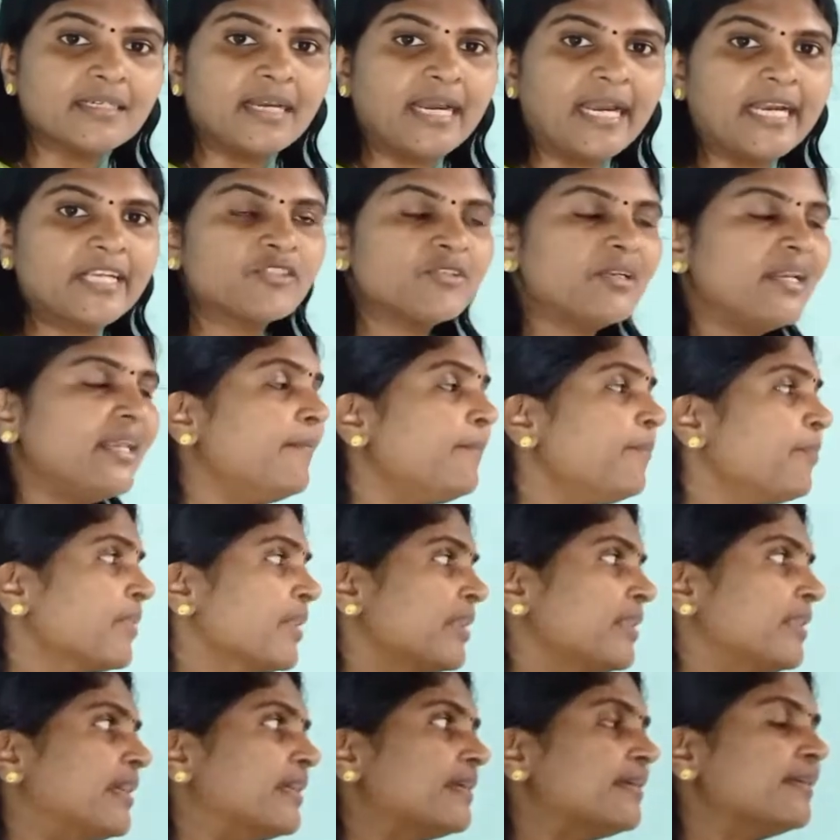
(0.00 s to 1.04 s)
Actually,
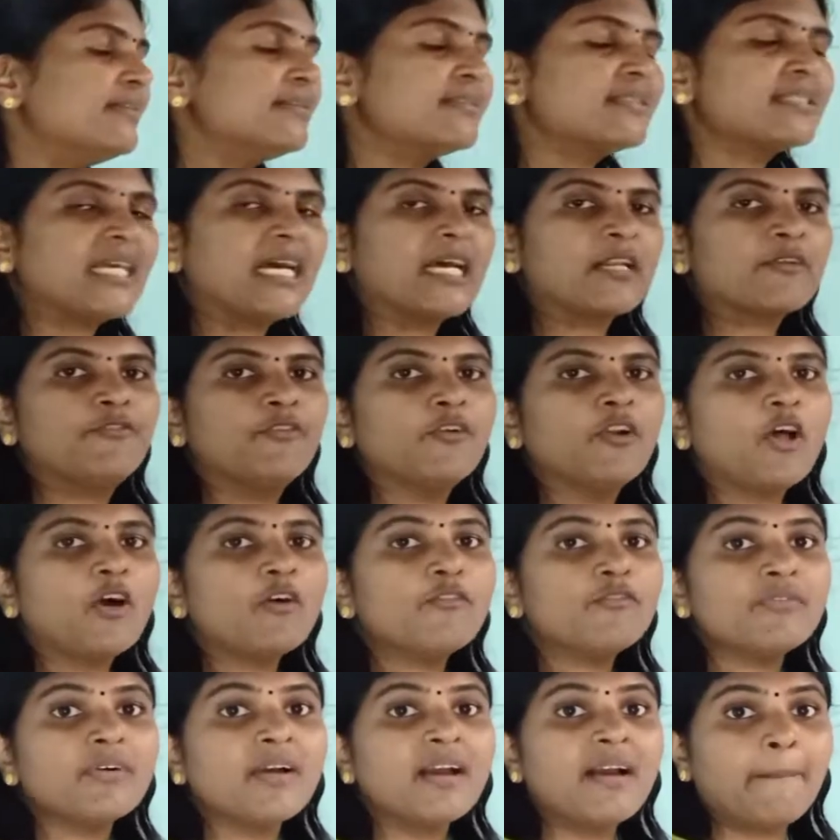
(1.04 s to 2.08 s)
the gills are full
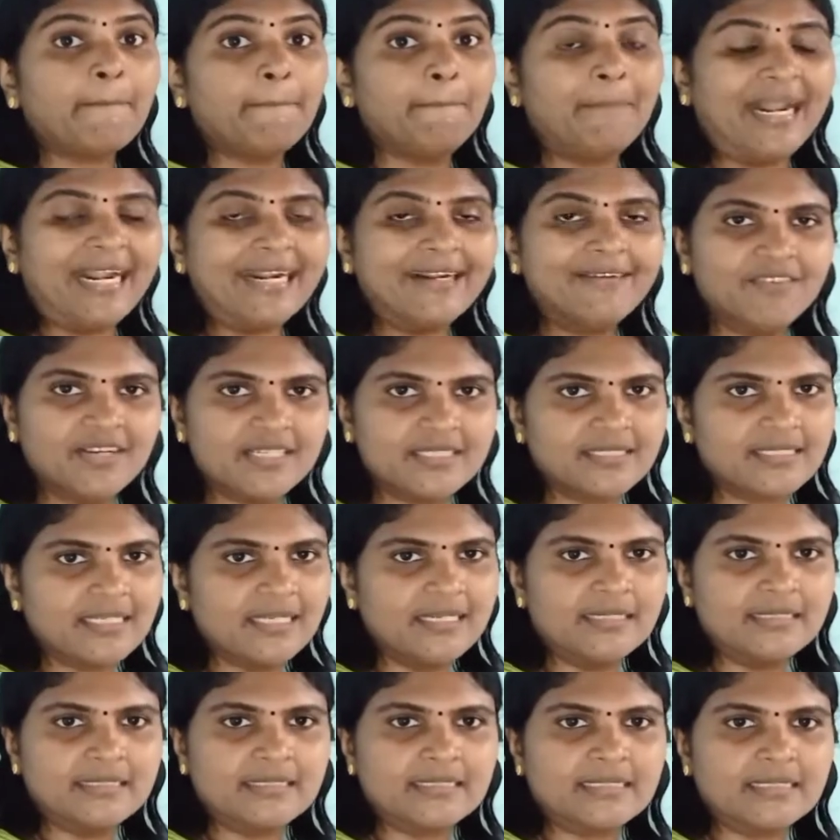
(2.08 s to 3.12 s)
of blood
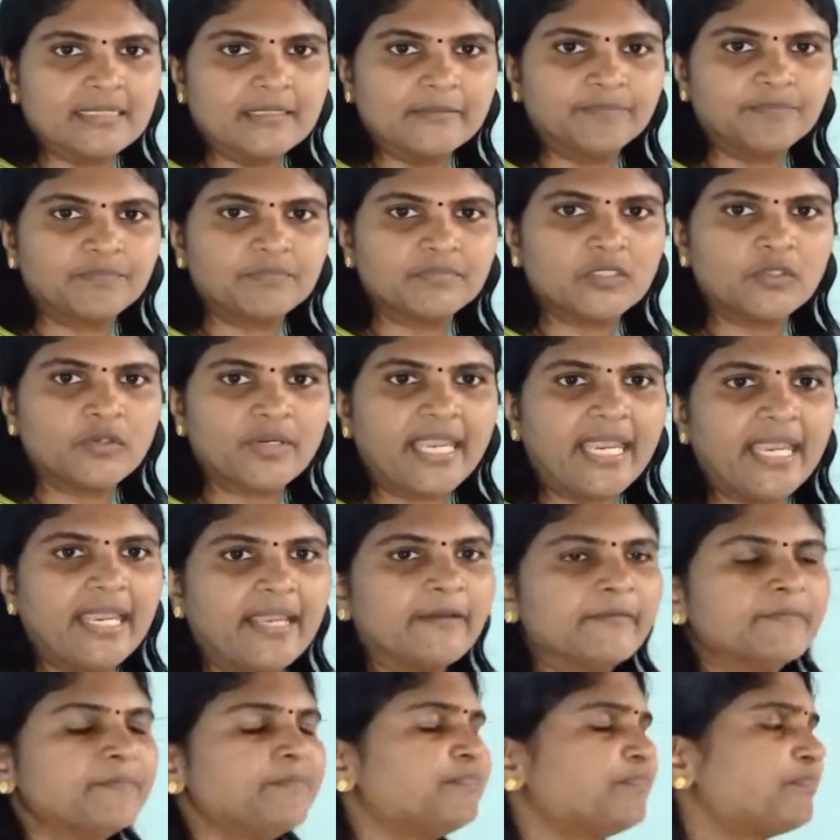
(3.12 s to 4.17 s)
vessels.
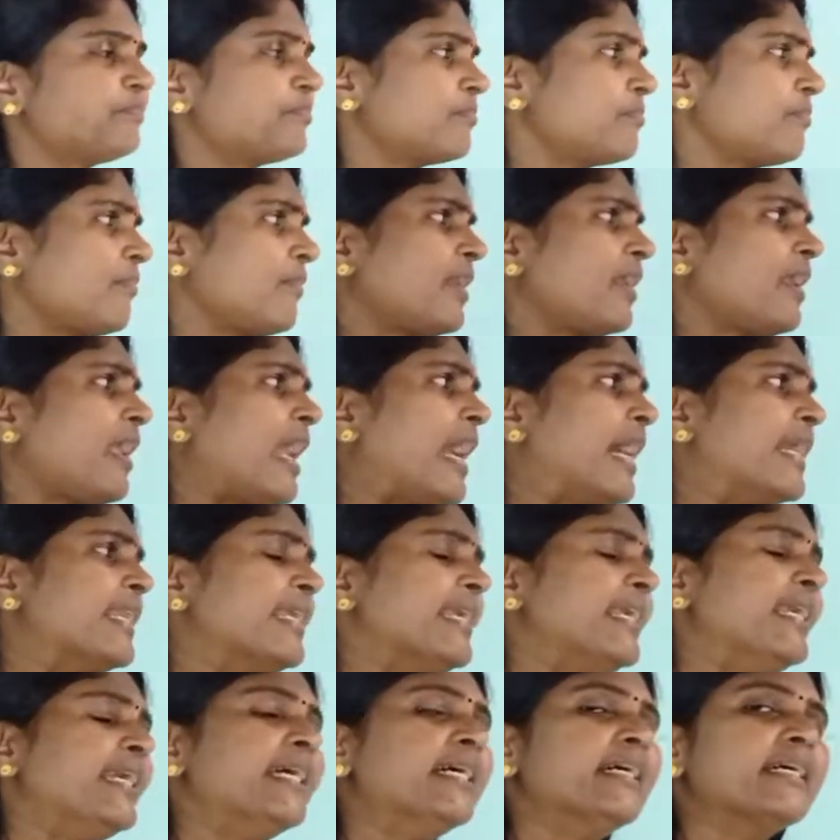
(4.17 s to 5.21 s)
Okay, and
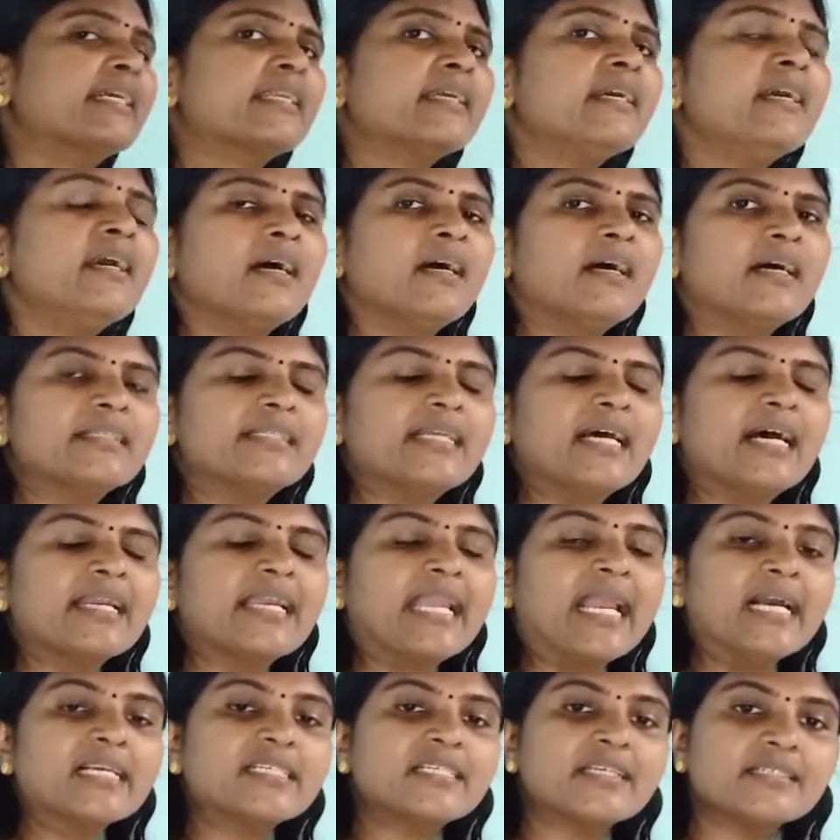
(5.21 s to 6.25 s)
here the
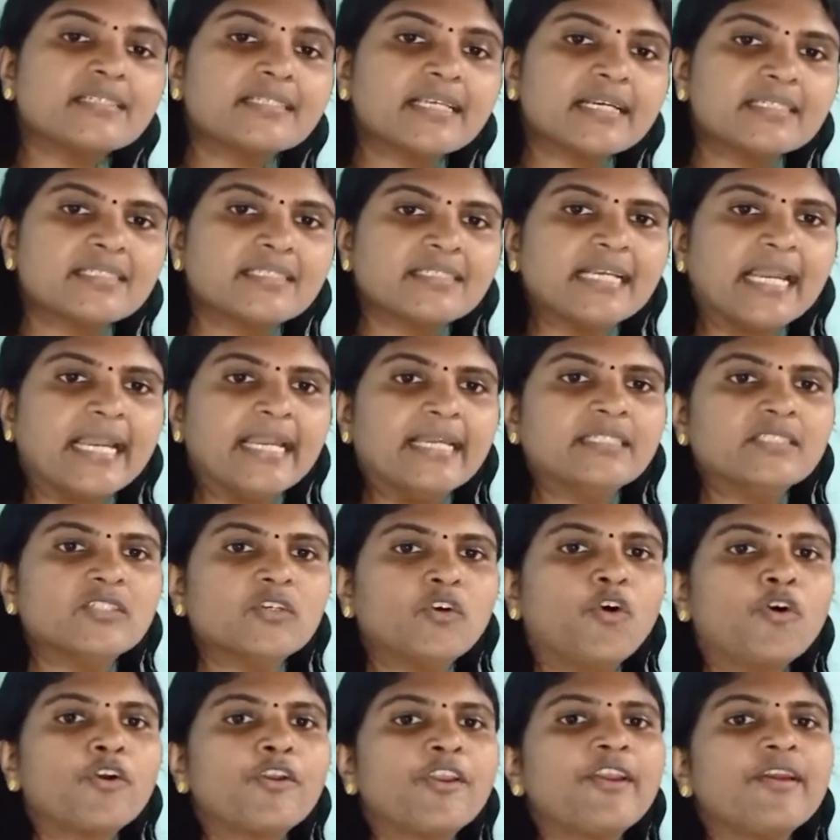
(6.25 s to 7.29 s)
gaseous exchange
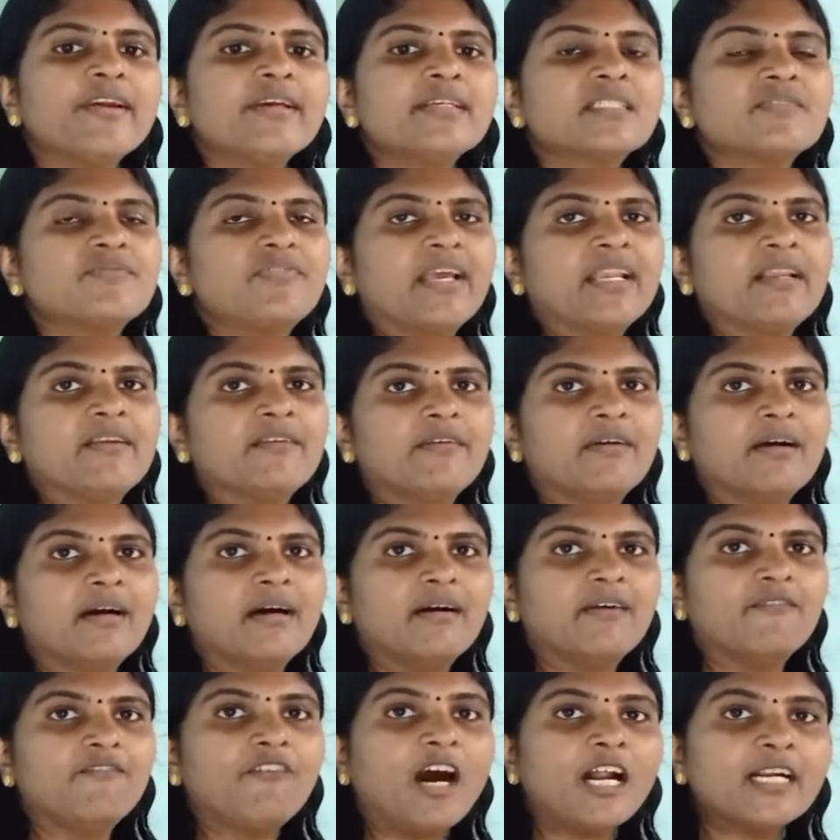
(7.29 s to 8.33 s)
occurs when
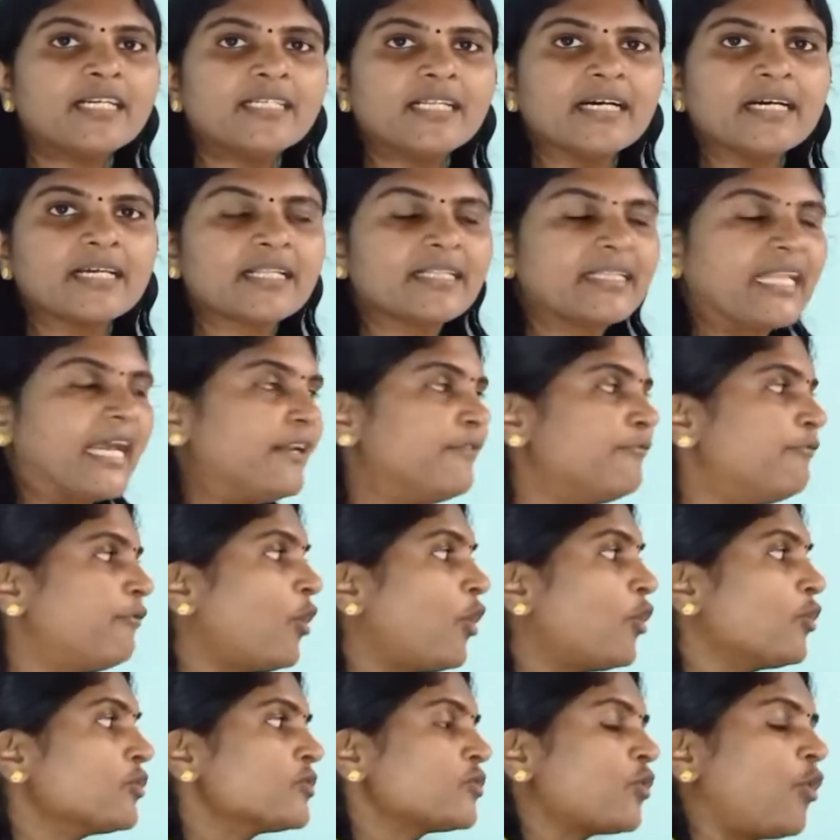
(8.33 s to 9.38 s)
water that
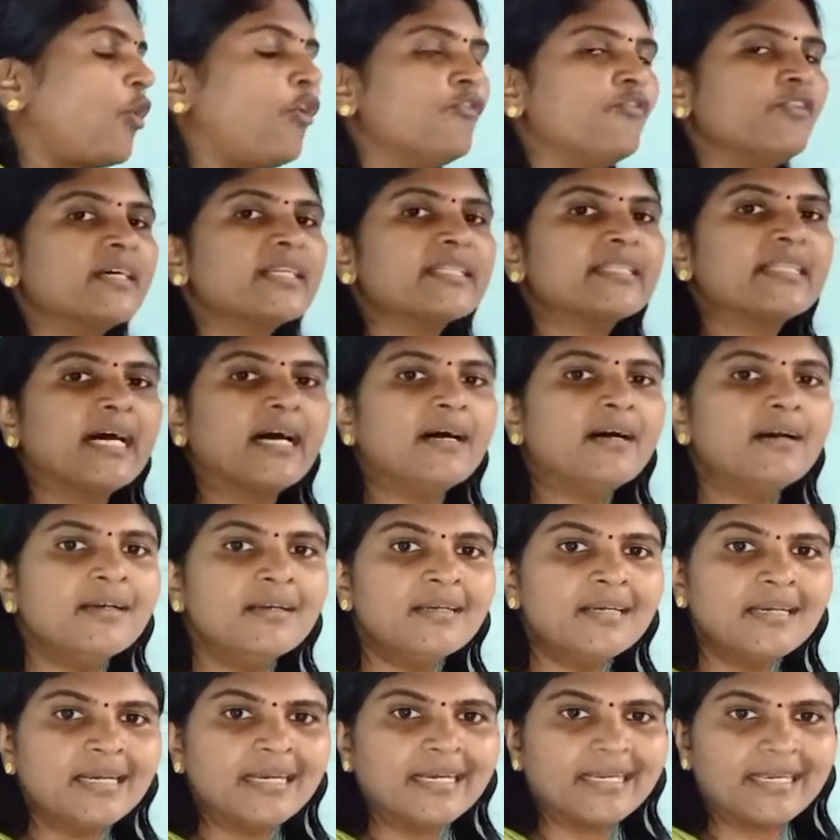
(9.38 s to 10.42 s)
flows over the
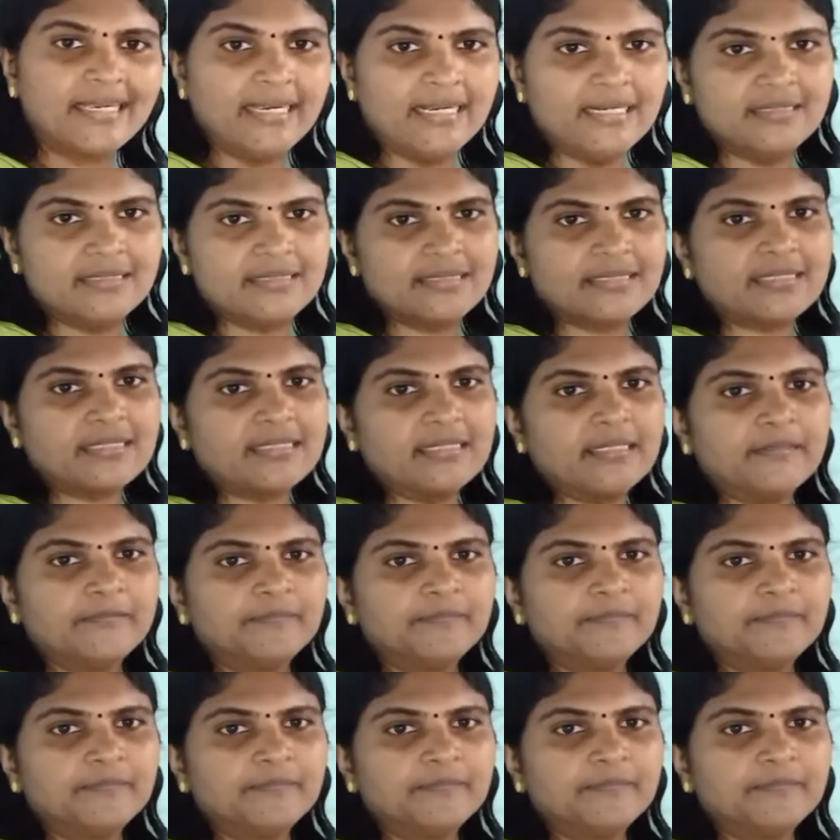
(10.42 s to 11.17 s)
gills.